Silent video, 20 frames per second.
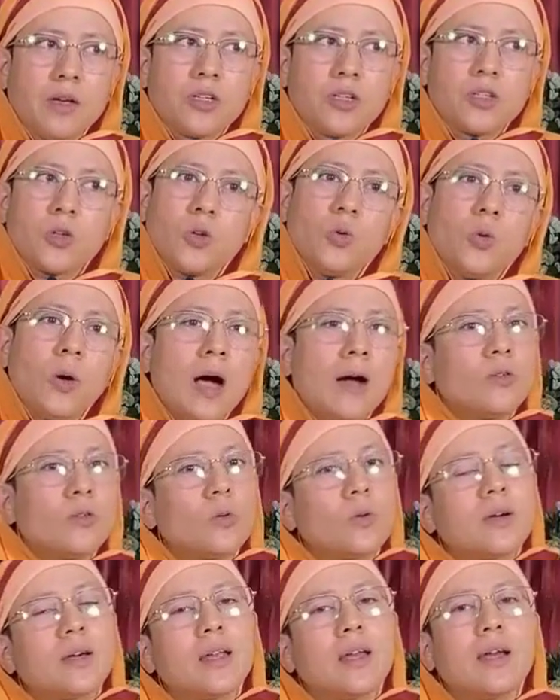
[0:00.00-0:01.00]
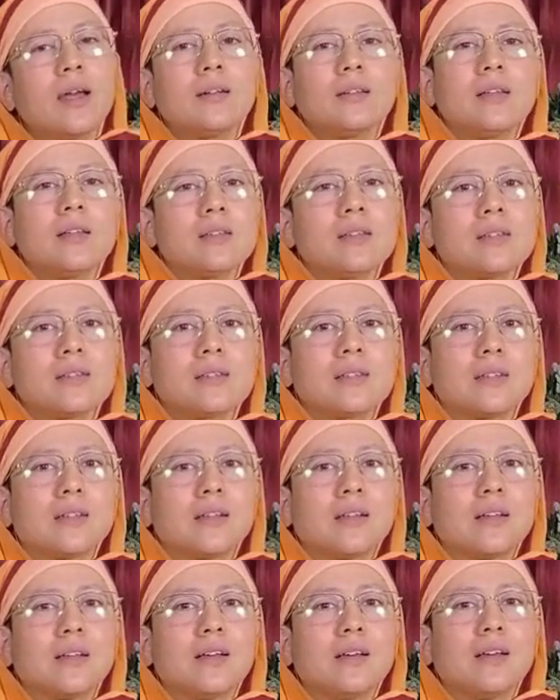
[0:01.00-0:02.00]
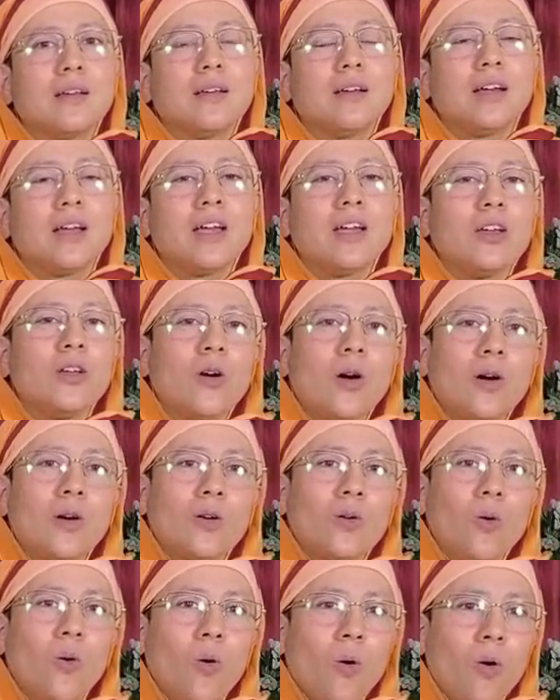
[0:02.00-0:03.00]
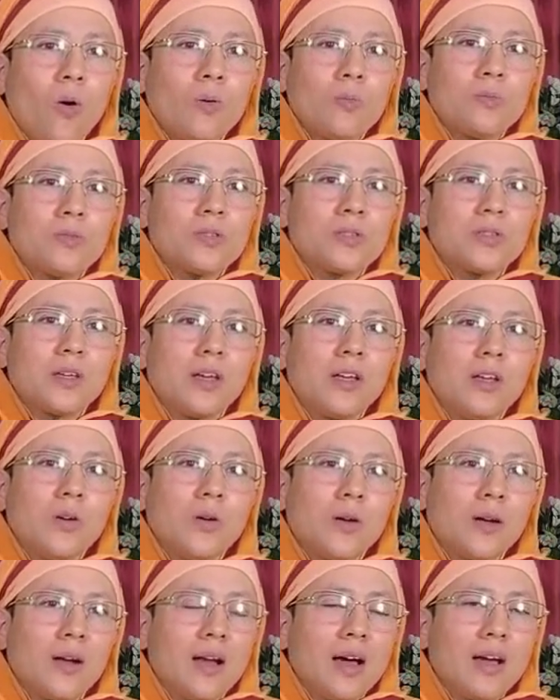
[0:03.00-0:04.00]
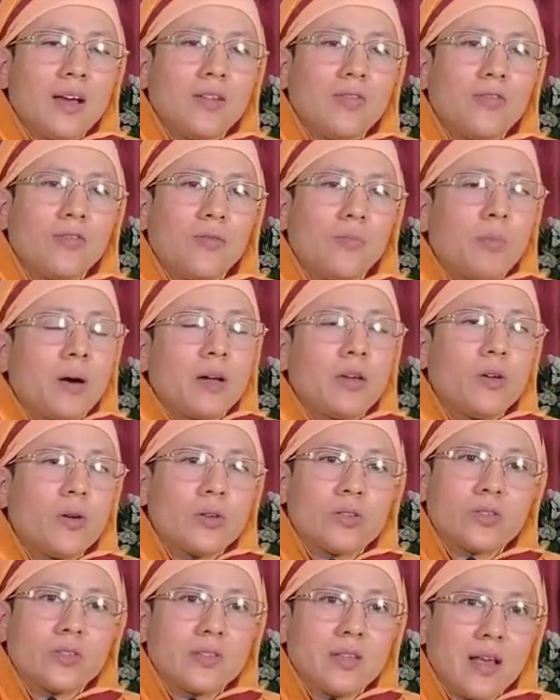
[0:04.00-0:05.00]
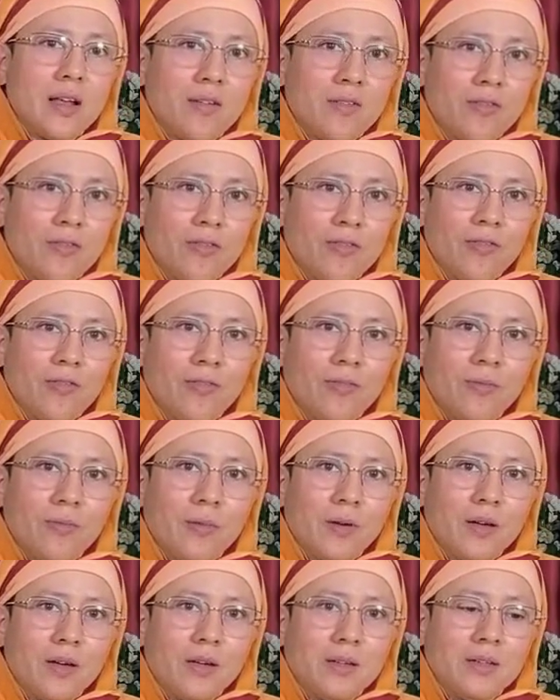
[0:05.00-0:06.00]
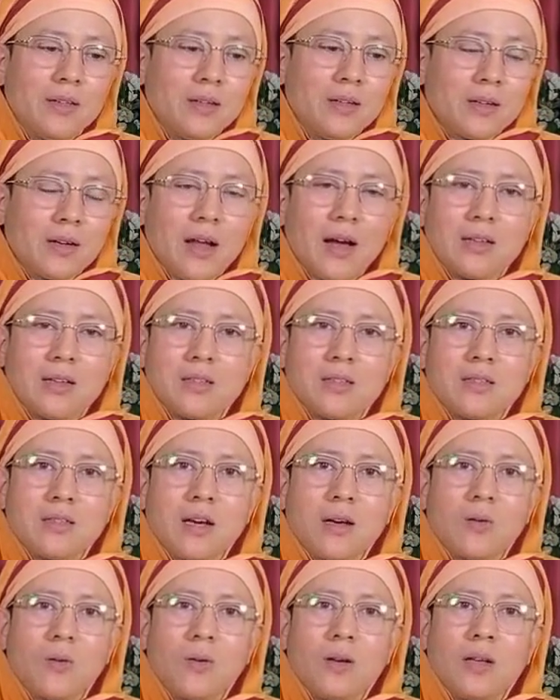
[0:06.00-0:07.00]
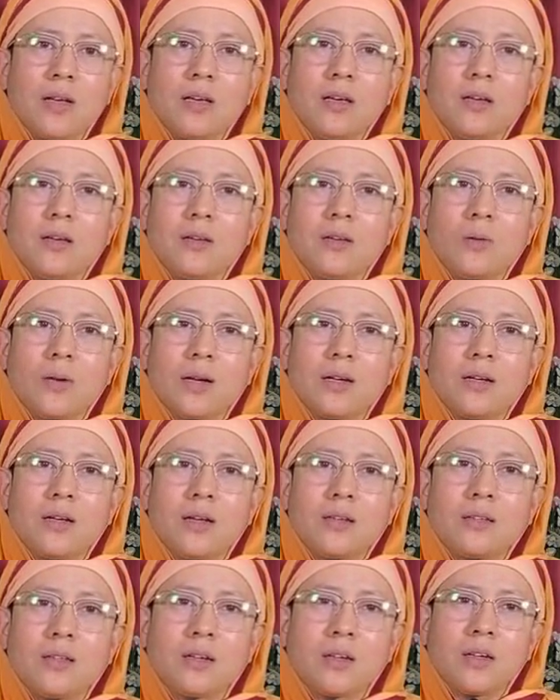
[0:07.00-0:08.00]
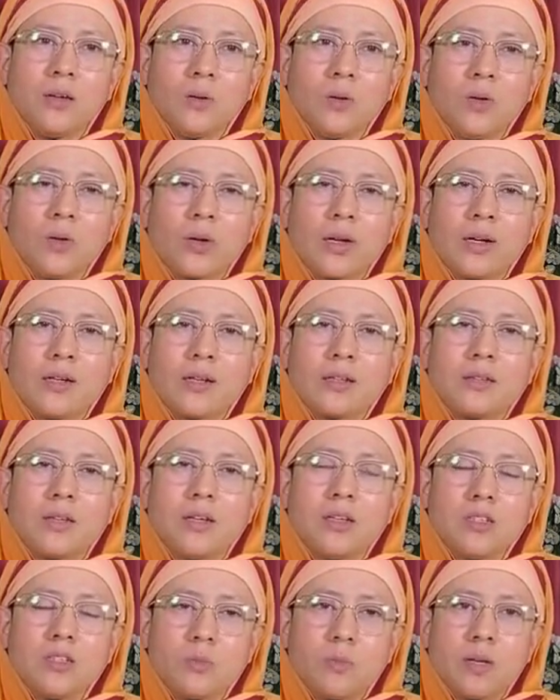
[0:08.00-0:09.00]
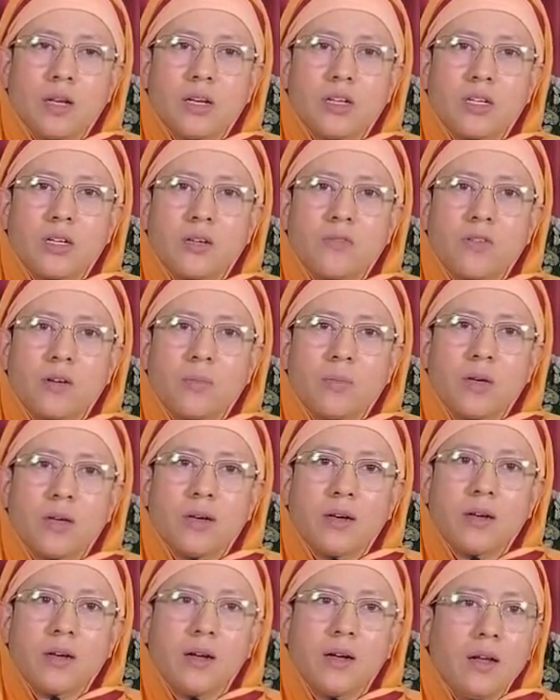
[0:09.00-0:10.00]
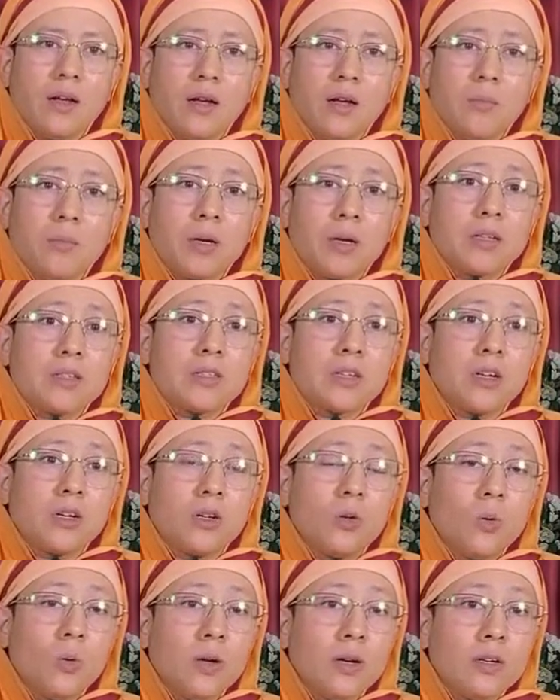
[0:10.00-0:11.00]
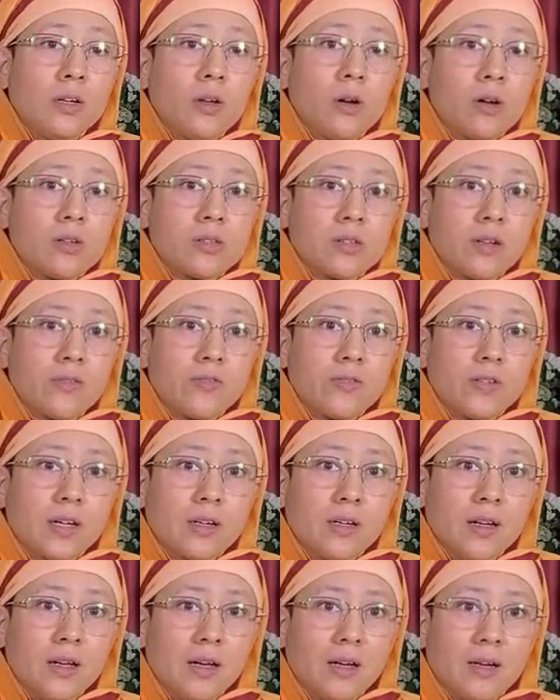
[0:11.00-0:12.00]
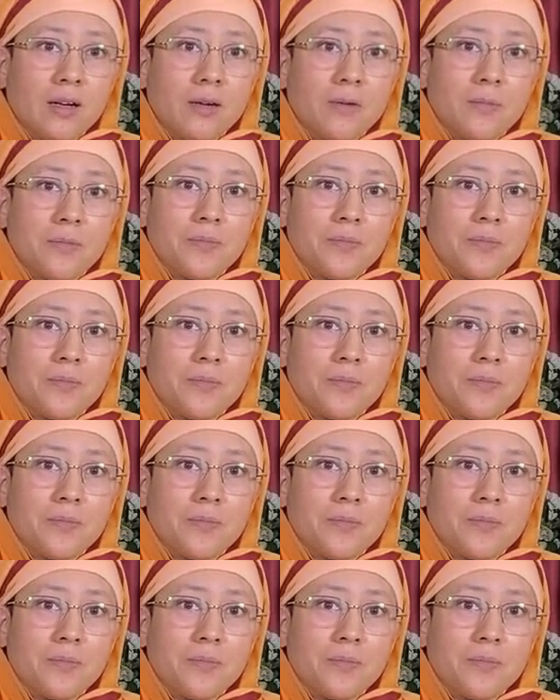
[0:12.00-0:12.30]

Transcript: So you have to create this in your homes, in your life, by yourself. The classes are only, you can take the cue, you can take the inspiration from here, but it's a do-it-yourself technique.